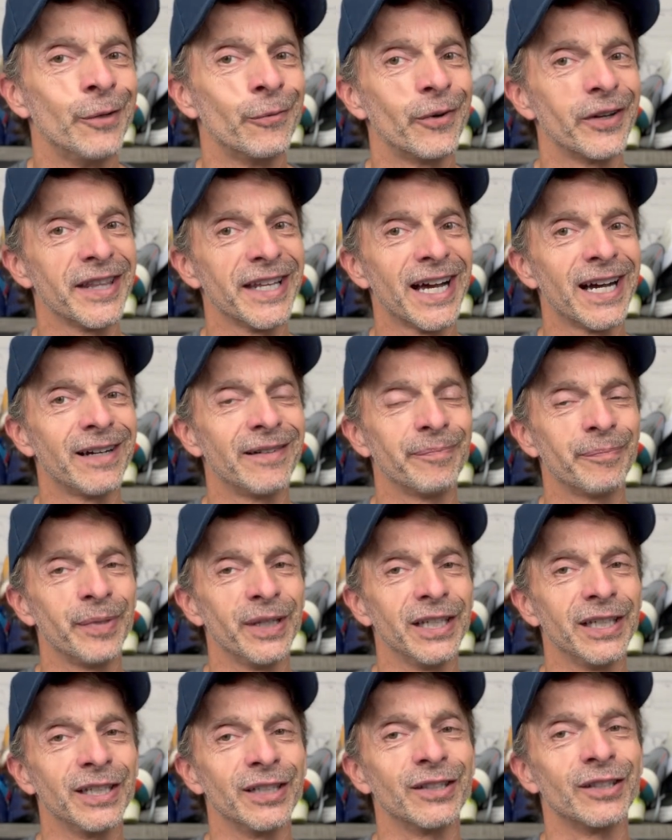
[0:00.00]
with not
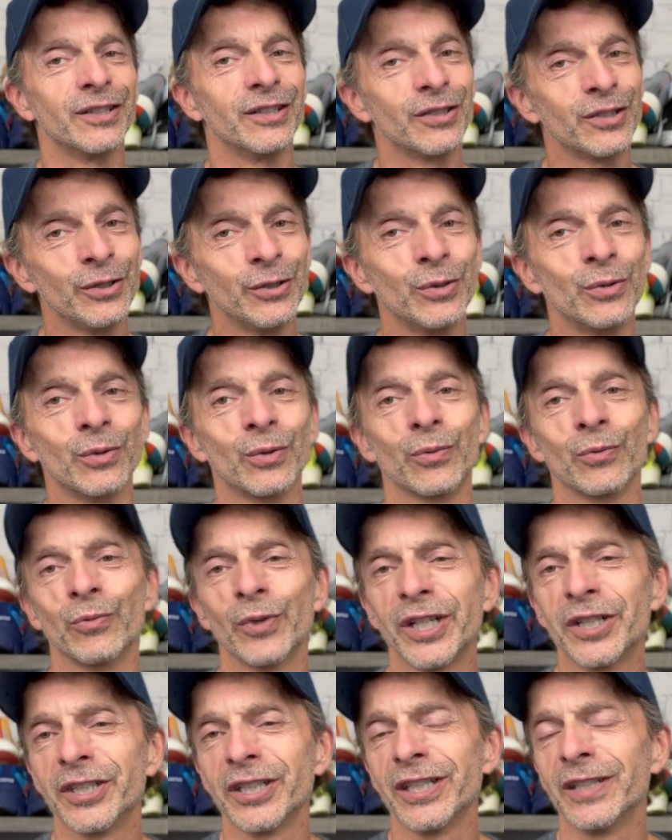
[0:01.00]
being too
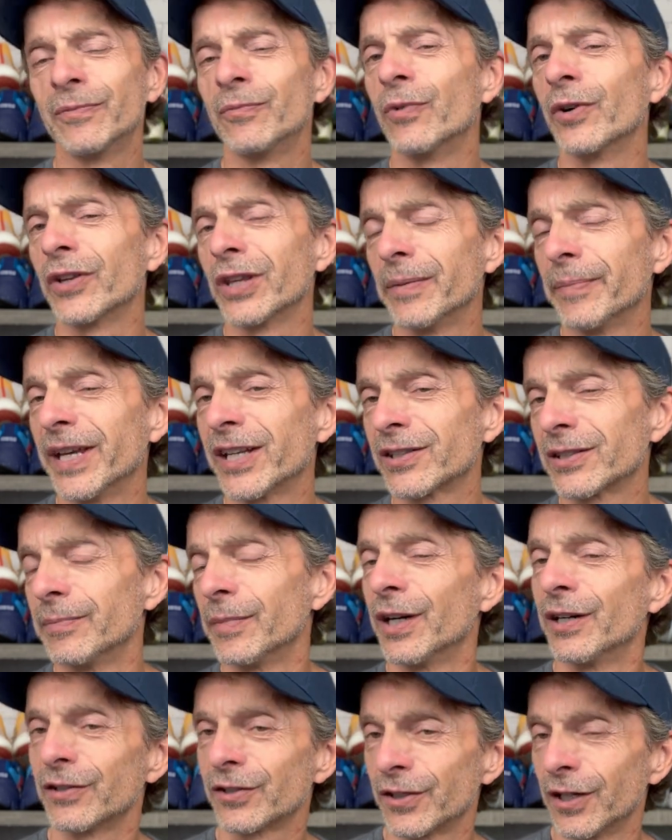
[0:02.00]
rigid where they make
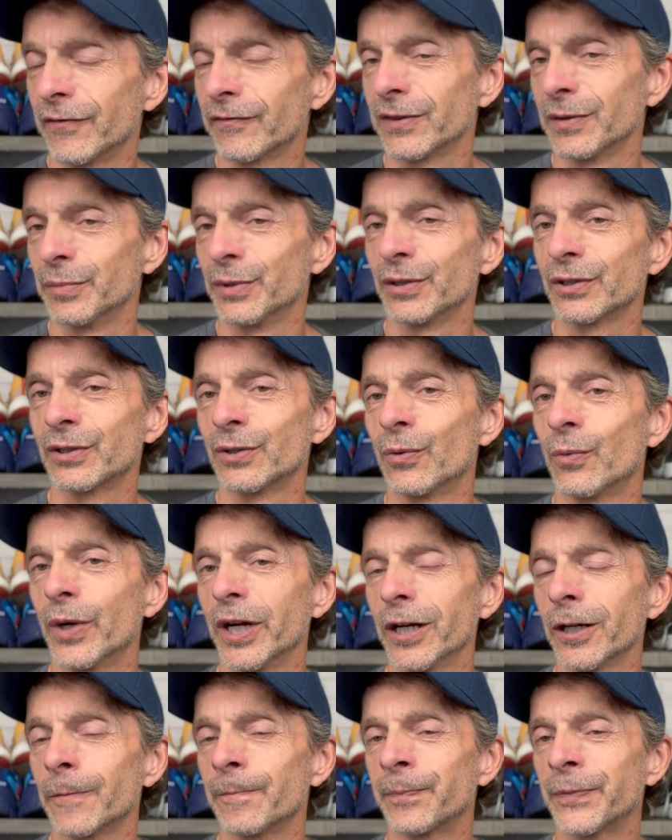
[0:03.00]
them uncomfortable to
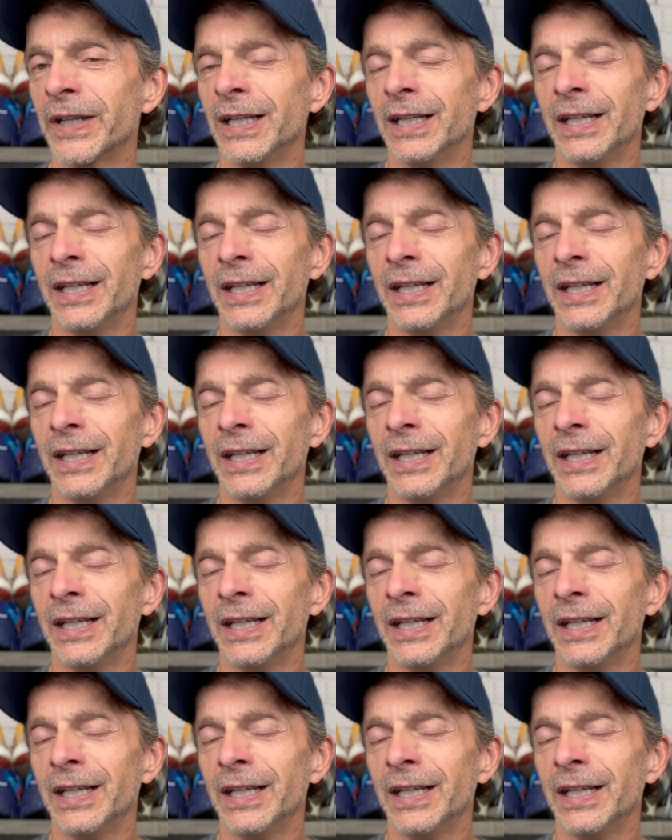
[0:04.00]
wear.